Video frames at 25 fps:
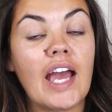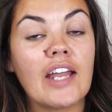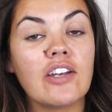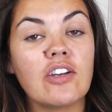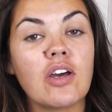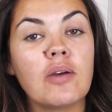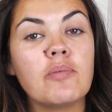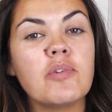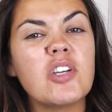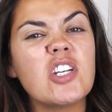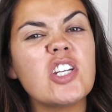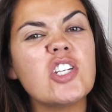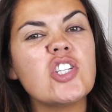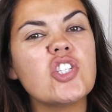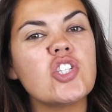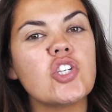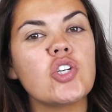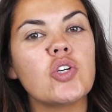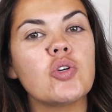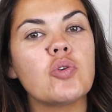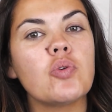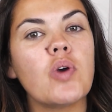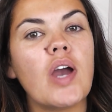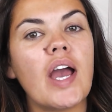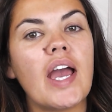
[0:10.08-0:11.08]
and I'm going to
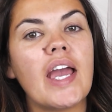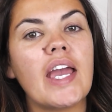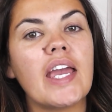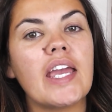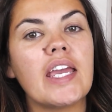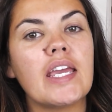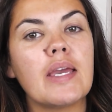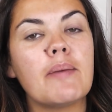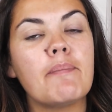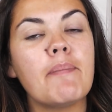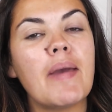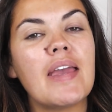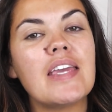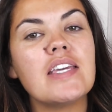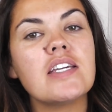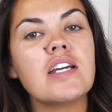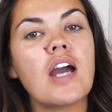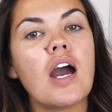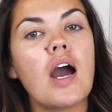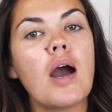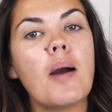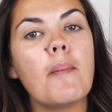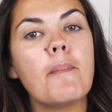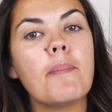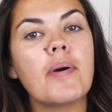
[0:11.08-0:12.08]
do a
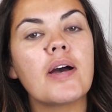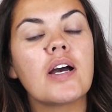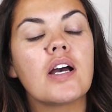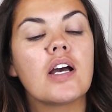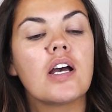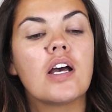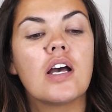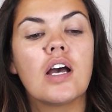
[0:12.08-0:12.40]
makeup